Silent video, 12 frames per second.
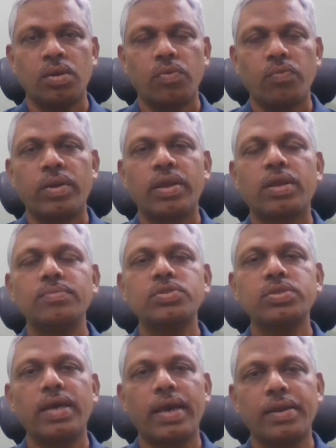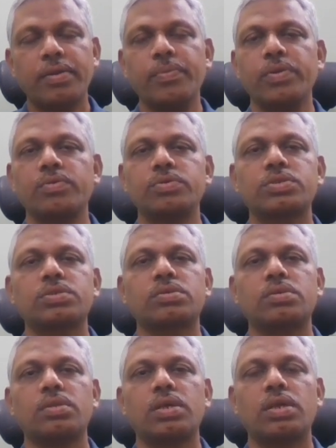When it comes to the attributes,
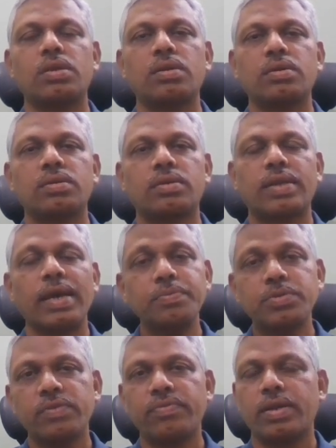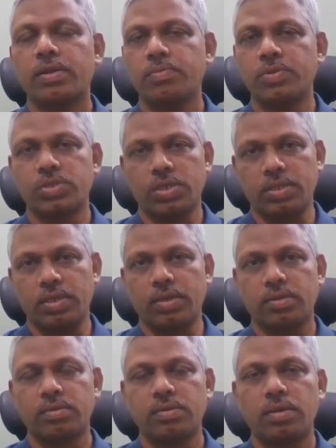there are types of attributes are there,
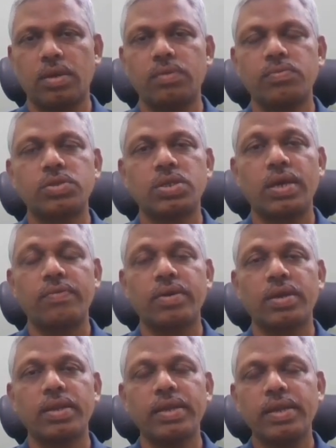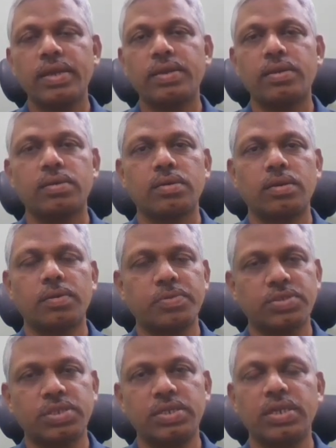and we should have a clear-cut
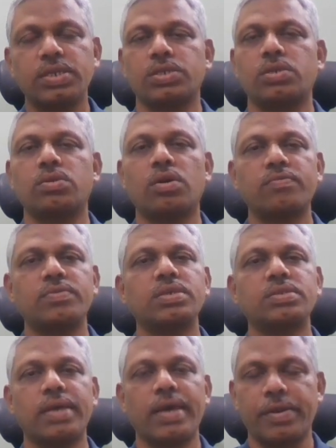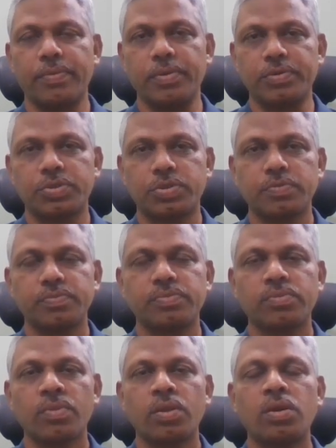representation of these attributes.
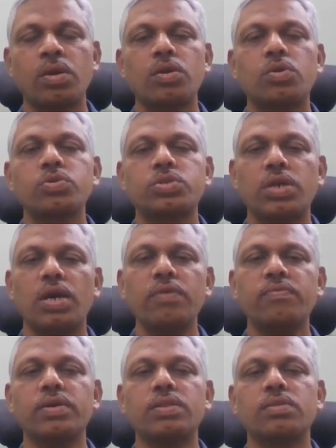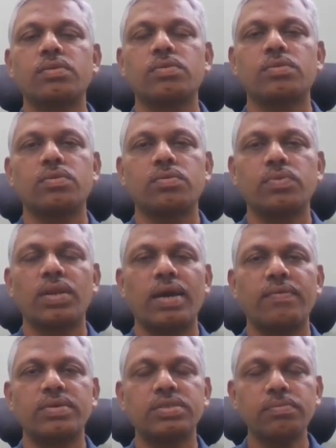To start with, we'll have
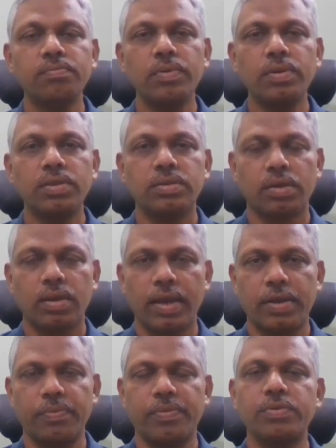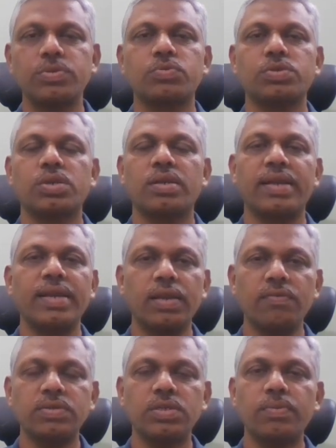a simple attributes which are
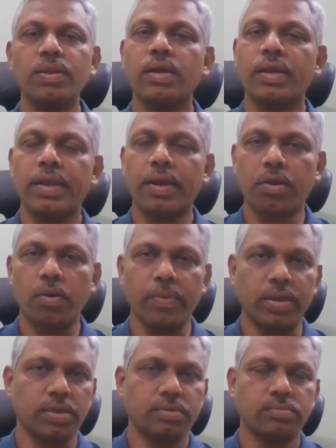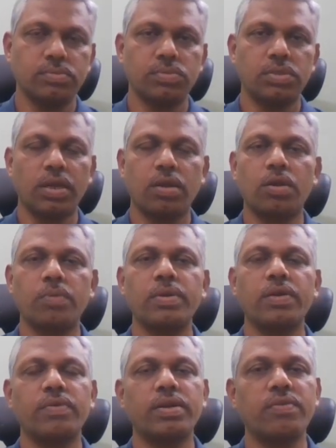indivisible and atomic. They cannot be
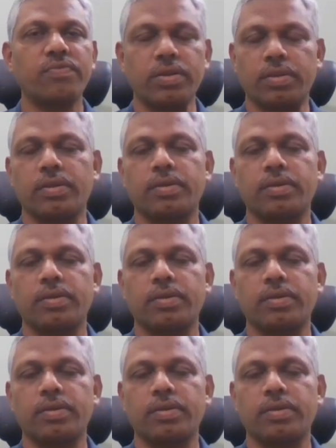divided further.